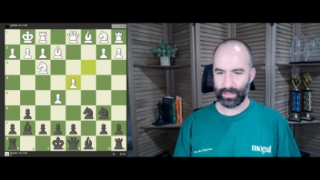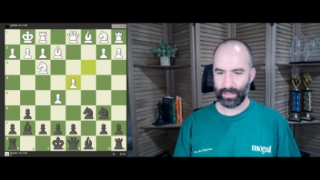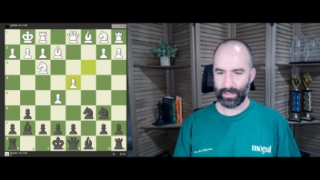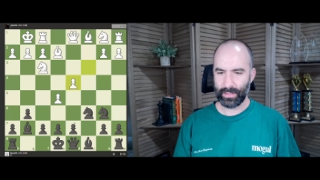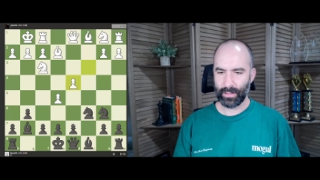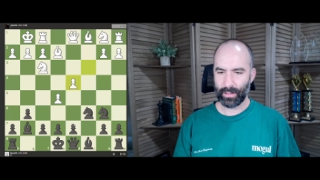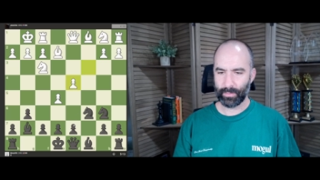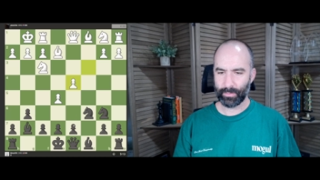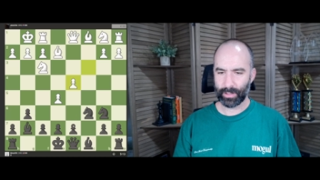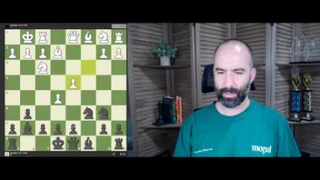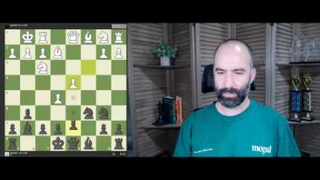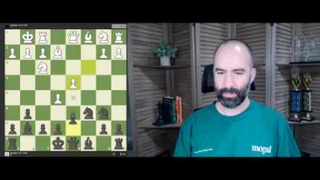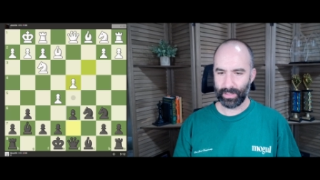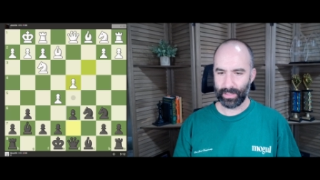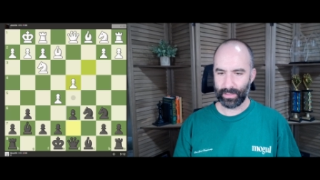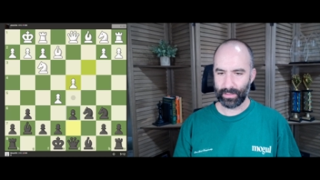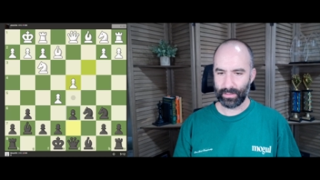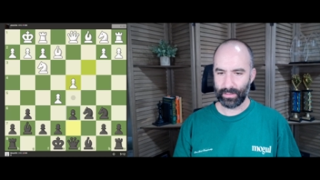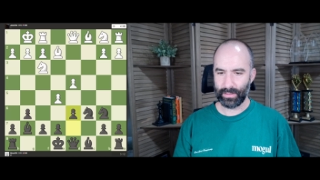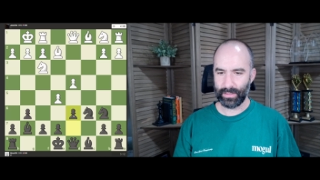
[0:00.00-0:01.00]
And here I'm going to
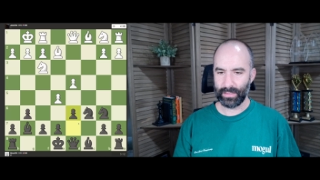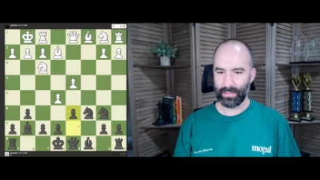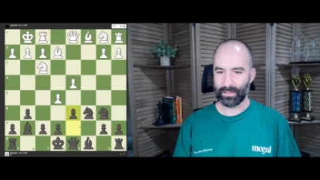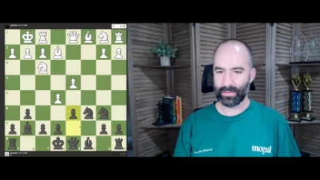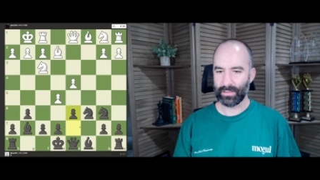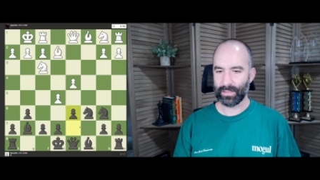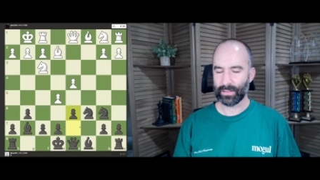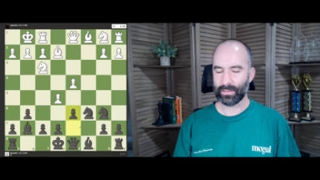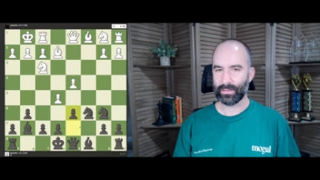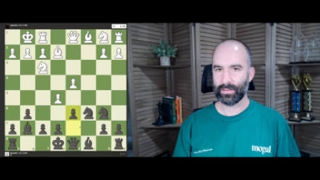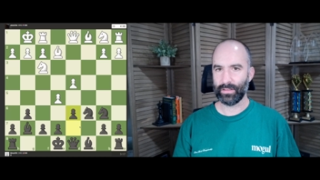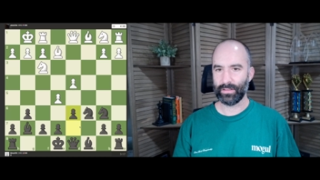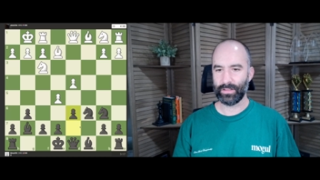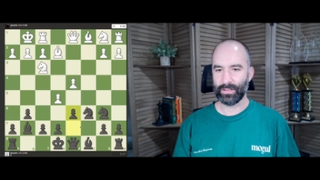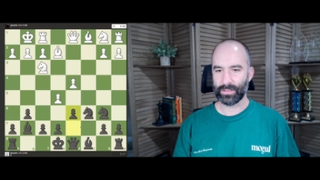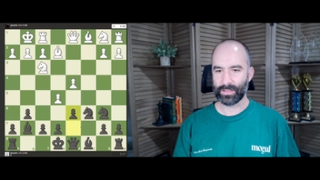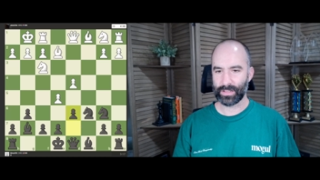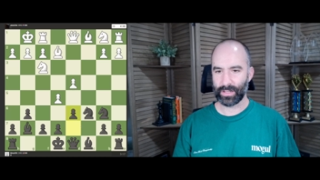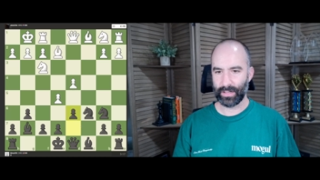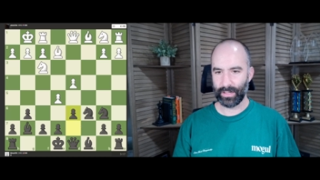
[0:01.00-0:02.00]
play d6 to
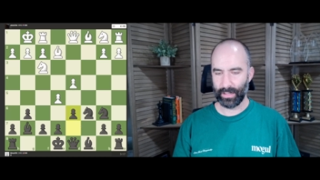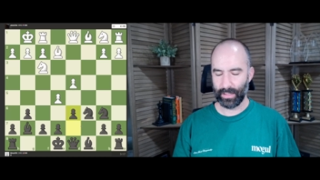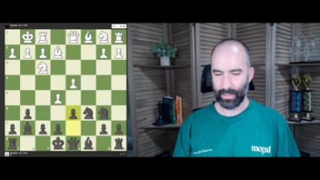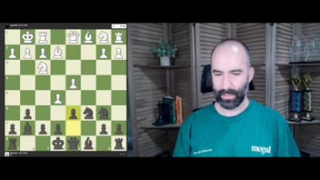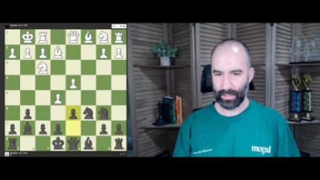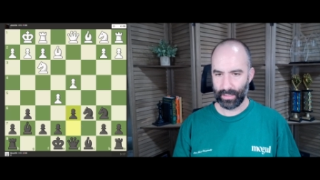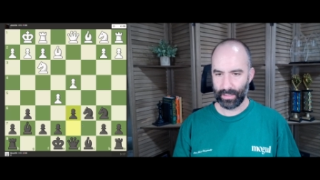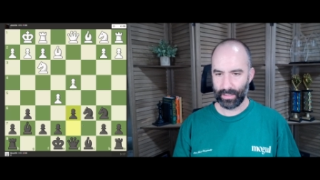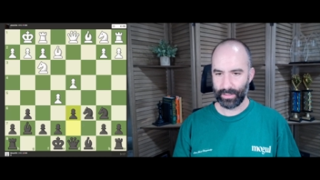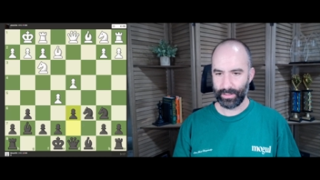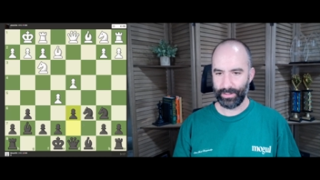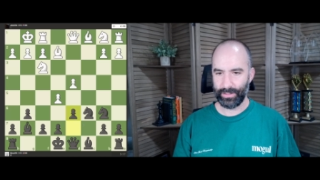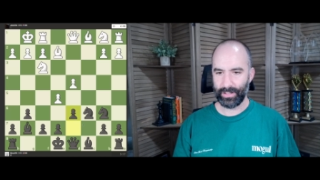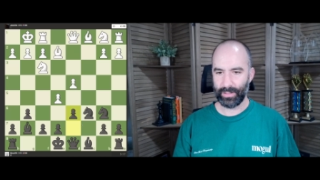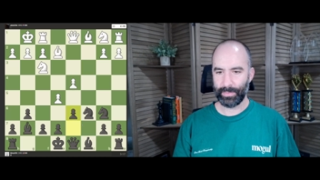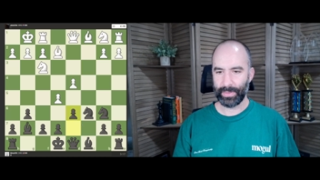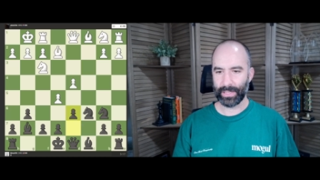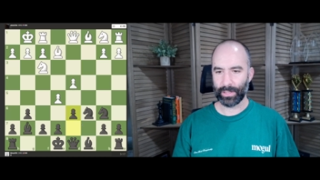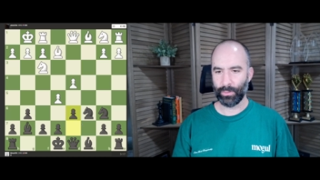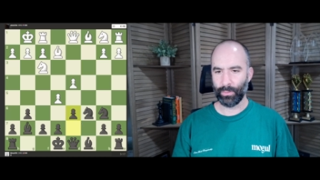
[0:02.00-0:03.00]
just start
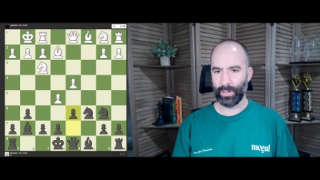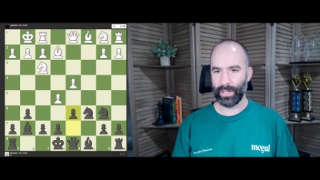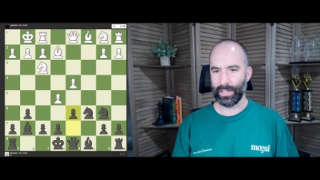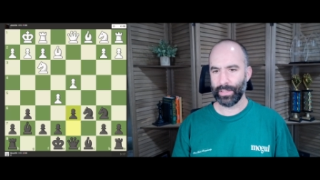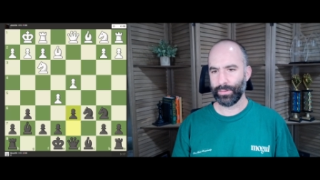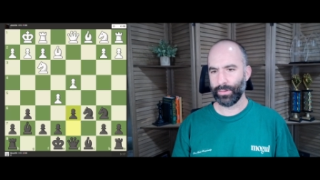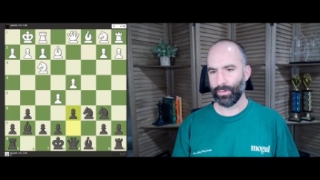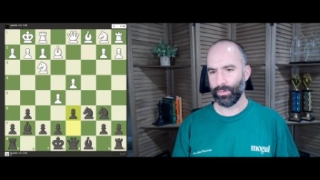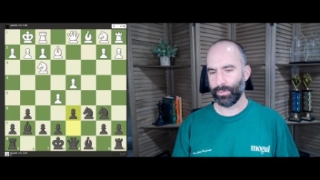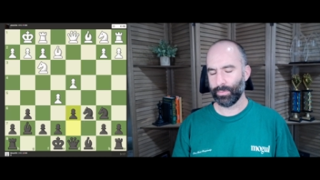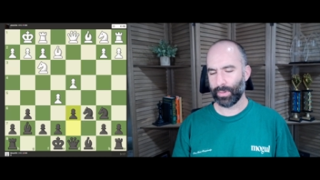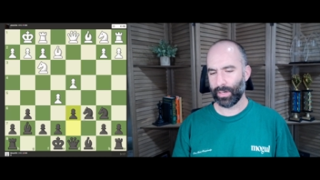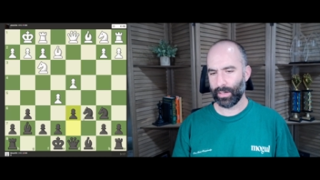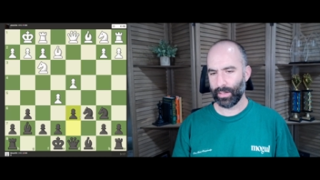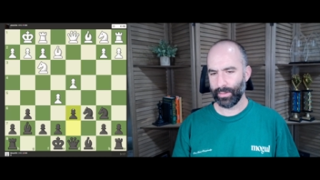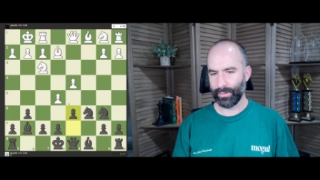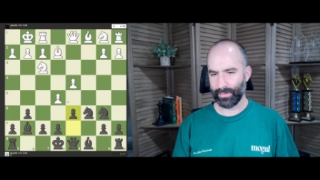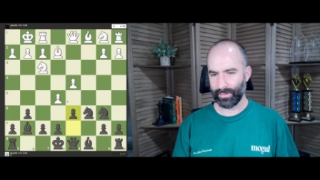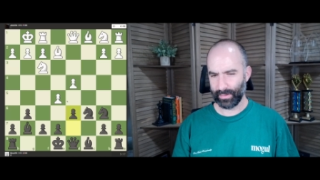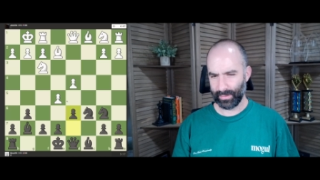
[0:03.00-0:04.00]
chipping away at those
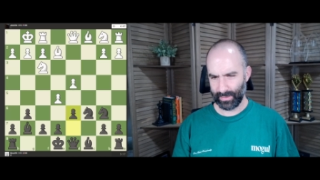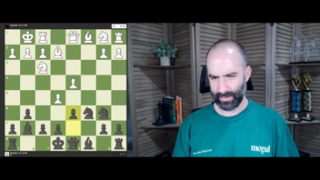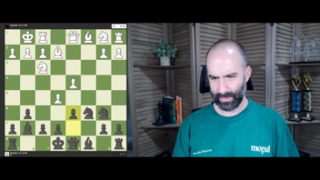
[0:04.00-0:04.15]
pawns.